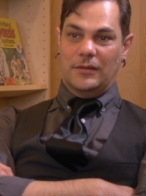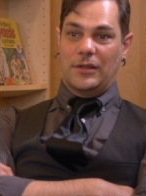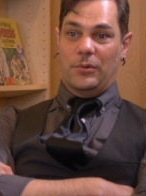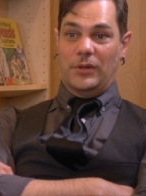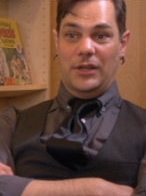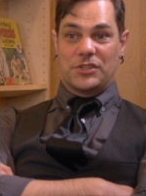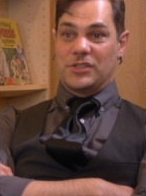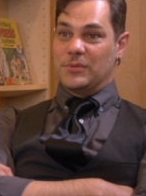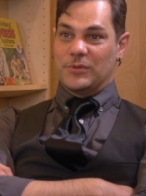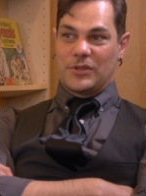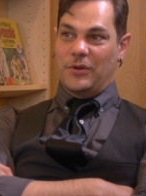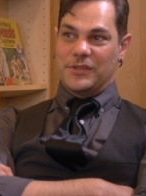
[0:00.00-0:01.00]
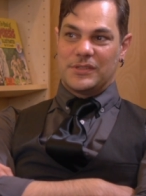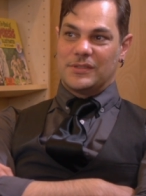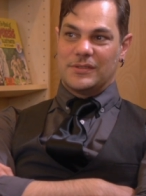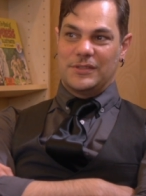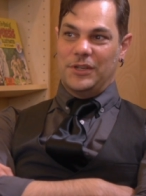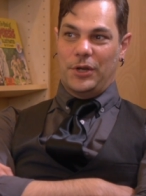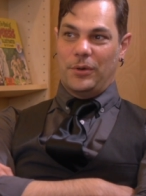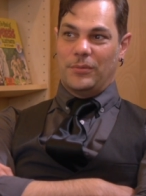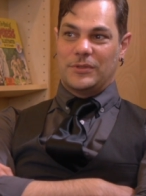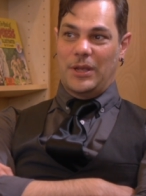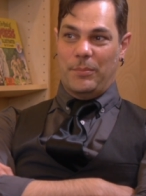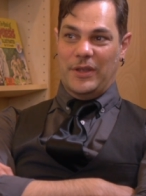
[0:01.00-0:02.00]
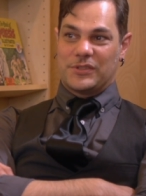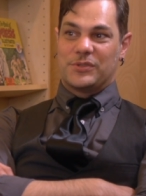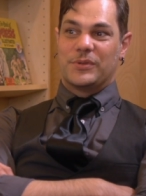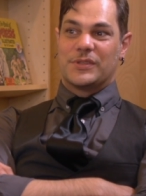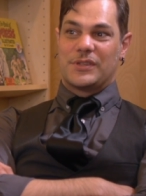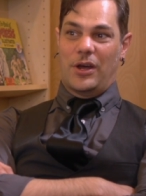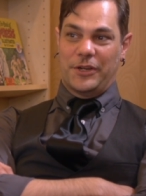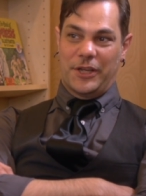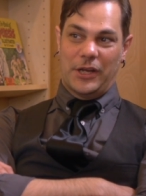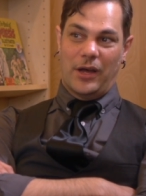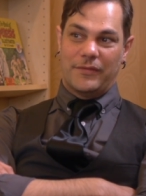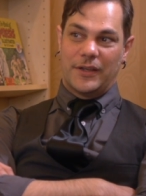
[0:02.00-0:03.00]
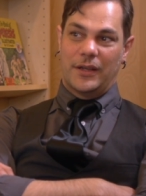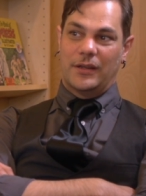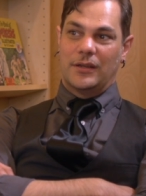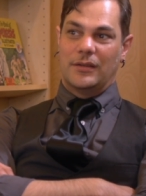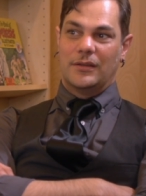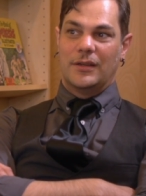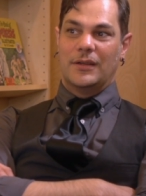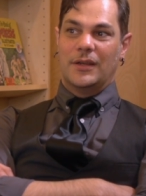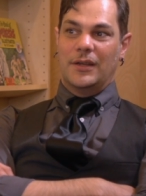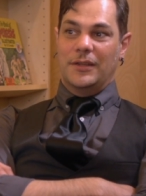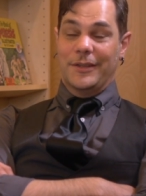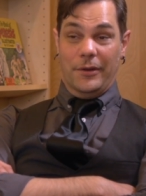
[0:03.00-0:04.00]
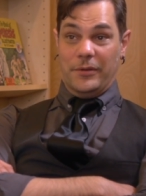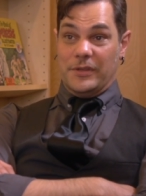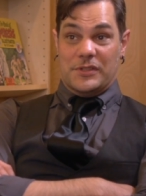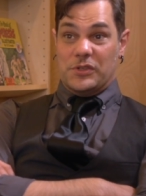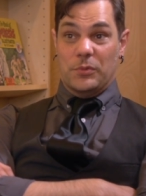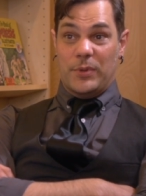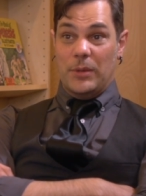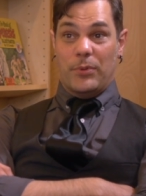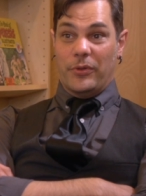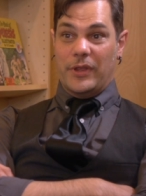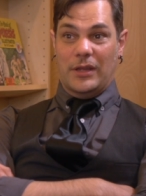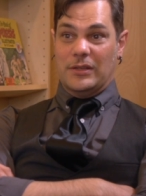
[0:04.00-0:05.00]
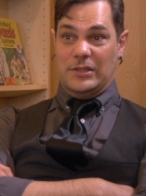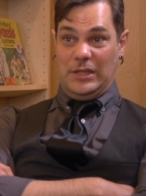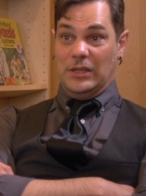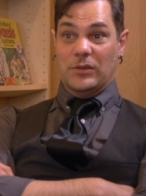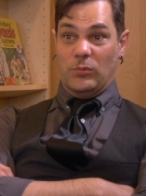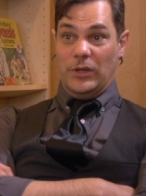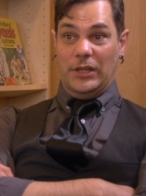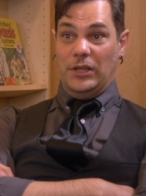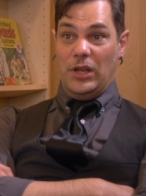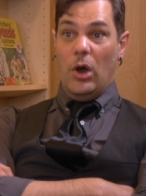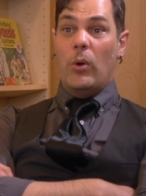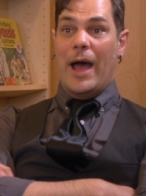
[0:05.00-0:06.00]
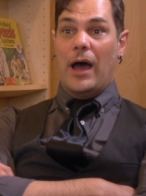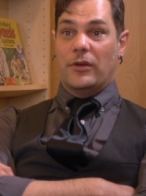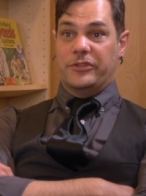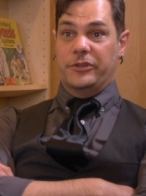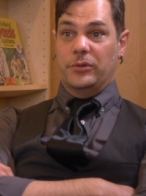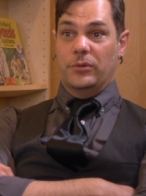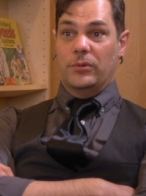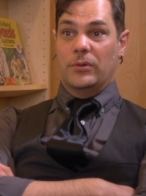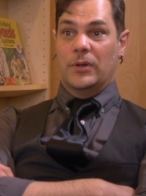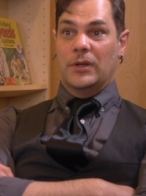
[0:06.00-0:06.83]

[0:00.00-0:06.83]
Their relationship was always, tempestuous, on again, off again, and these two people that didn't really know how to